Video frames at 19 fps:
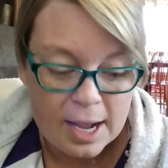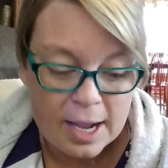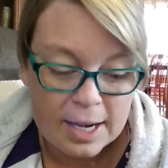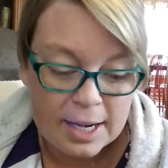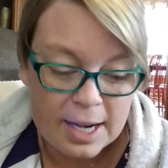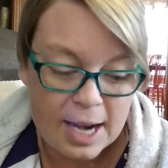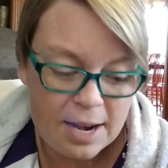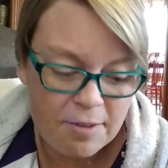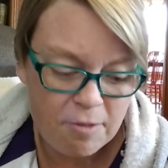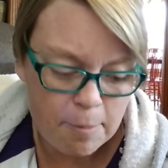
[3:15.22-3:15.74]

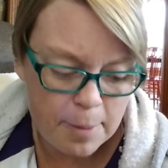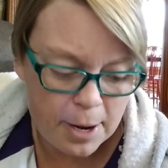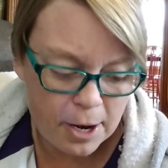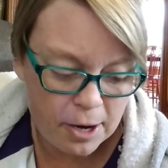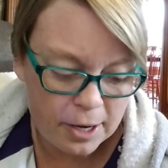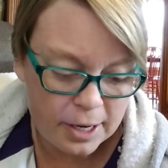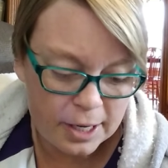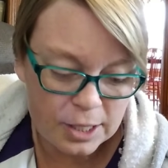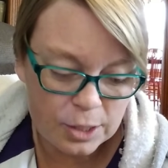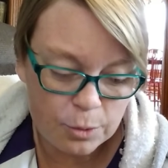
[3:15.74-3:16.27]
Native
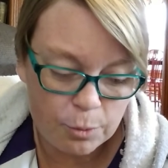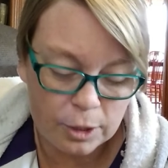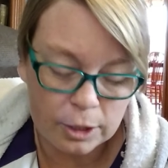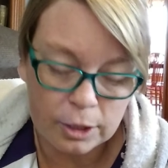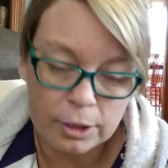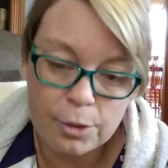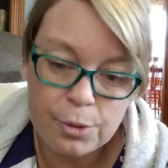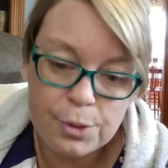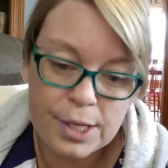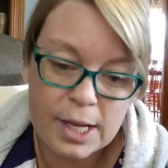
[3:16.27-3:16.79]
Americans were
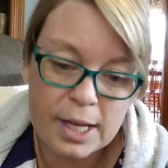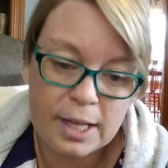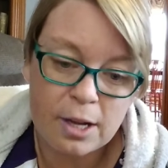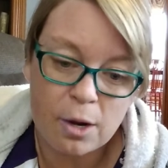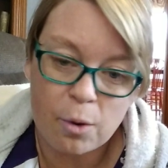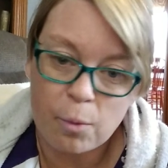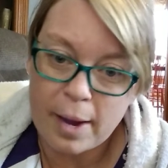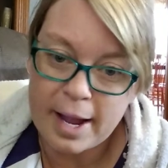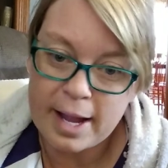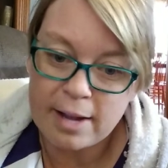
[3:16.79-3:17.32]
losing their
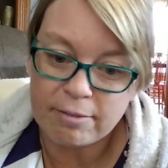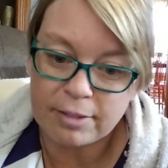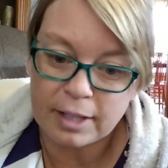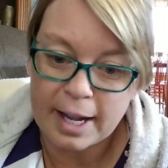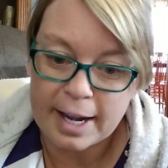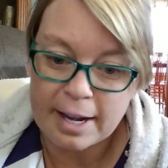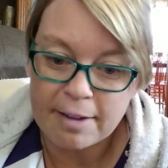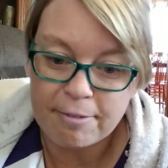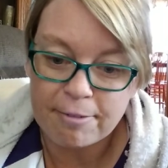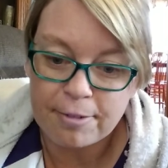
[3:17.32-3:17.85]
way of
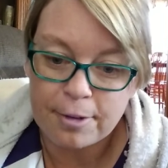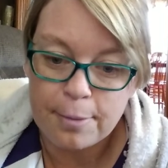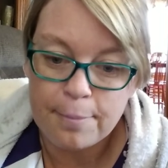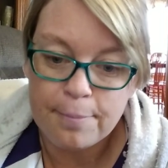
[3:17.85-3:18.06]
life.